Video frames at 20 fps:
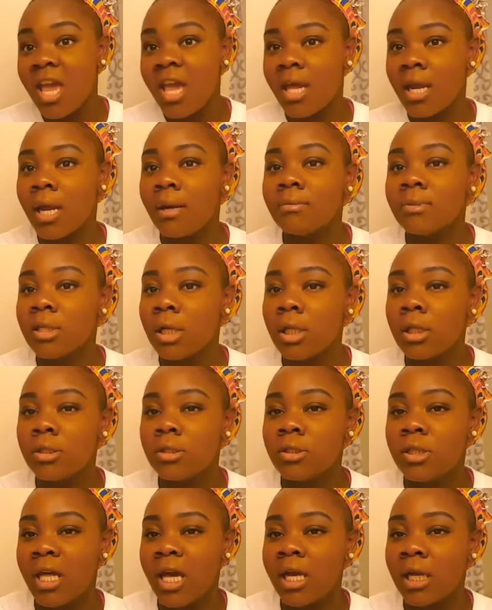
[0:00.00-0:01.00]
and I'm
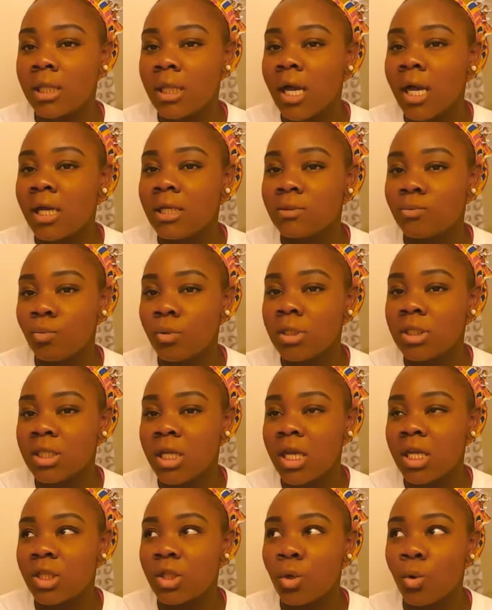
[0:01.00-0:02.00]
telling you, that class was
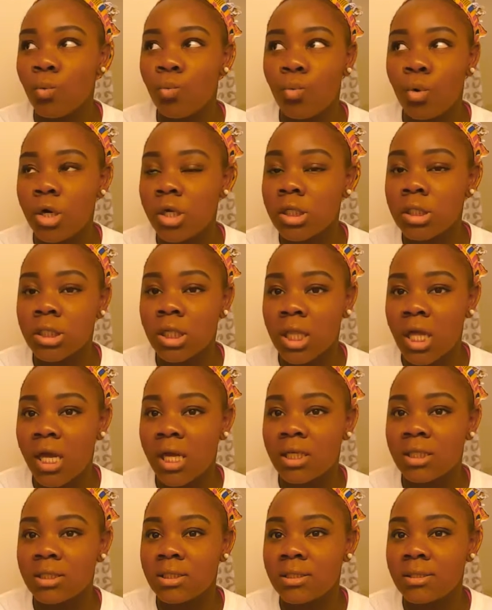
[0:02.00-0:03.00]
like the worst
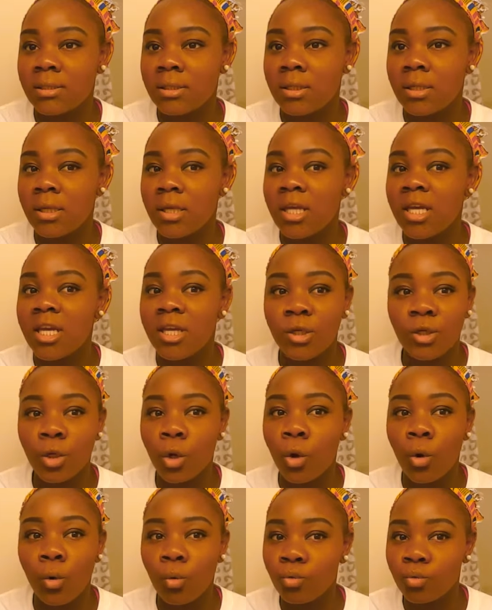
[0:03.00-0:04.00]
class in the
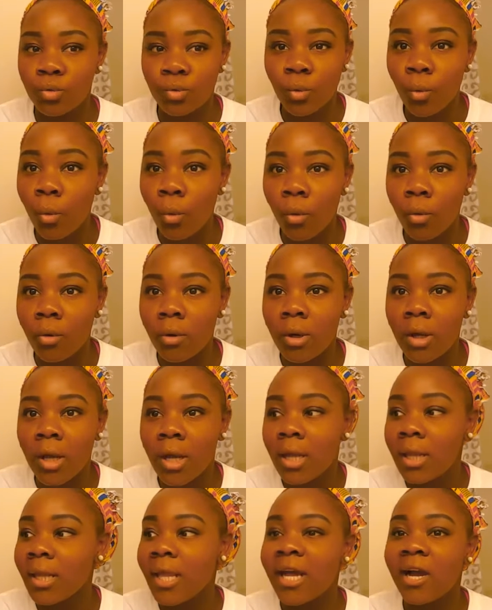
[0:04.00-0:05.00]
whole school.
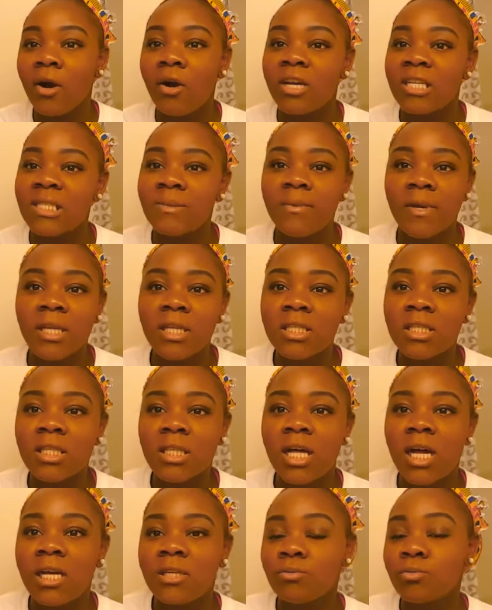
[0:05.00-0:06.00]
Like, our Spanish
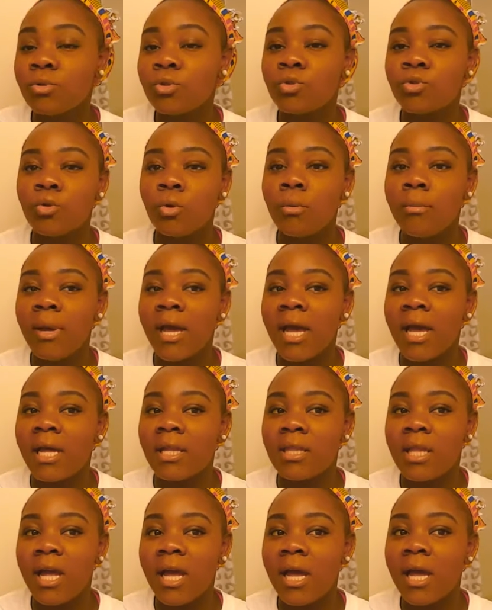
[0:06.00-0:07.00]
class was so
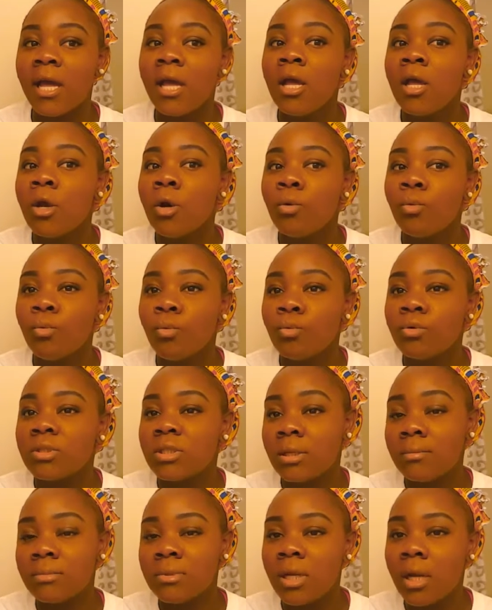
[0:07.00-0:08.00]
bad that
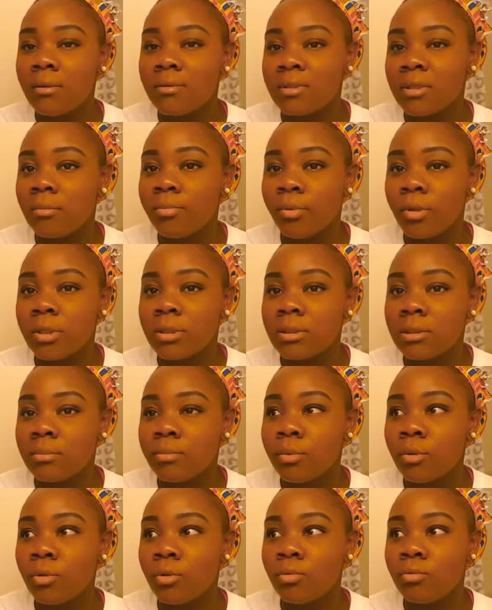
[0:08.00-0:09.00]
sometimes the
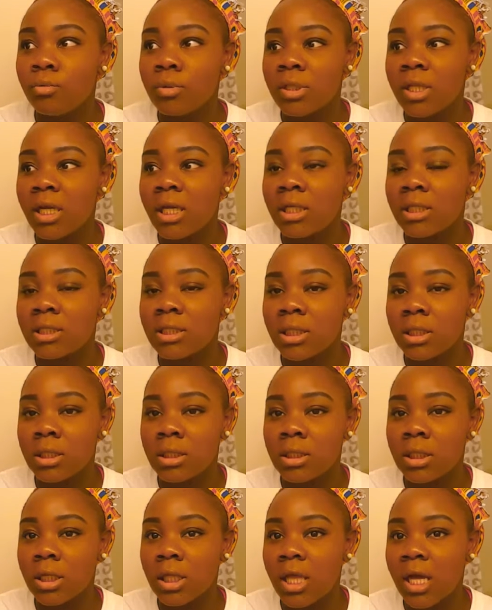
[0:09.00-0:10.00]
principal would like sit
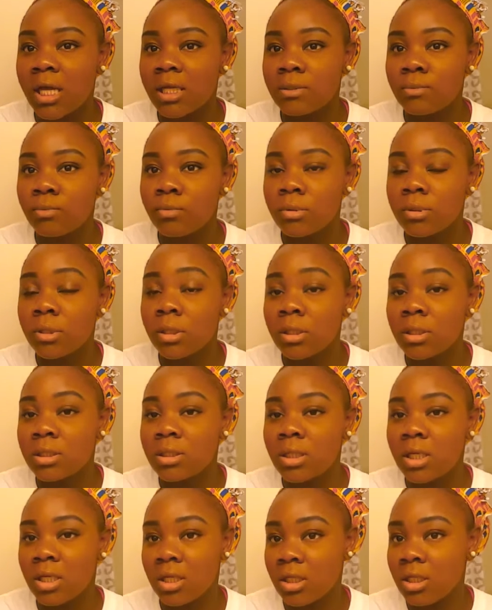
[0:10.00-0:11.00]
in the class with
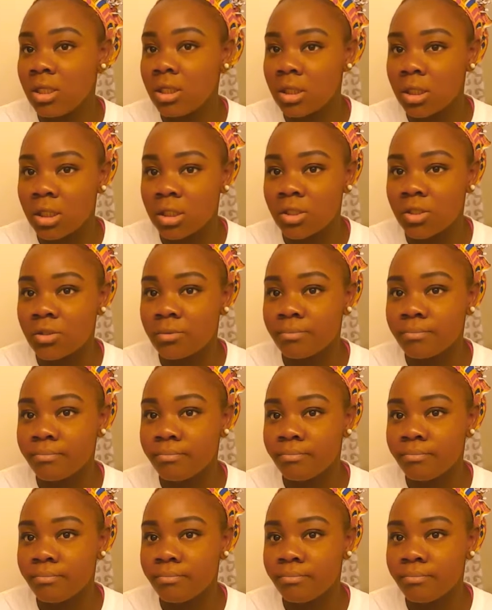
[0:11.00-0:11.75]
us and eat lunch.